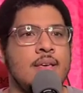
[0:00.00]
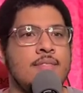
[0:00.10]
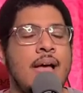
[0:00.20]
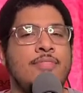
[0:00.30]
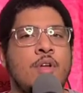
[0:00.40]

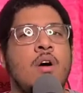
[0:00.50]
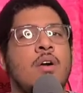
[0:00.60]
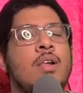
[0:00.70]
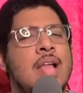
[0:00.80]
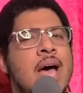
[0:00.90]
that there are
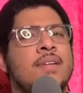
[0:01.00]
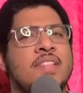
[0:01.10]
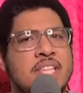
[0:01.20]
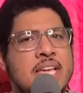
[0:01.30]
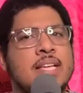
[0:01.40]
a lot of
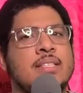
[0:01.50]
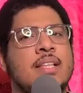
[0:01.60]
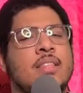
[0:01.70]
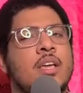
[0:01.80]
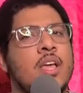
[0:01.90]
things that
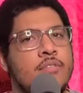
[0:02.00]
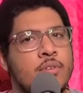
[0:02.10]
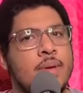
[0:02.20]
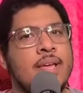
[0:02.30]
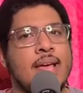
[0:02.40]
the
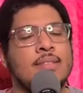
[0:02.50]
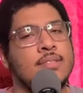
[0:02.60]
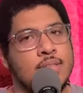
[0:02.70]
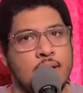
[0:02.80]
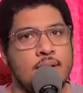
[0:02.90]
government gets
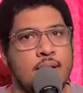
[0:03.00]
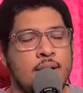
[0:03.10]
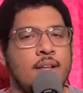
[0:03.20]
done and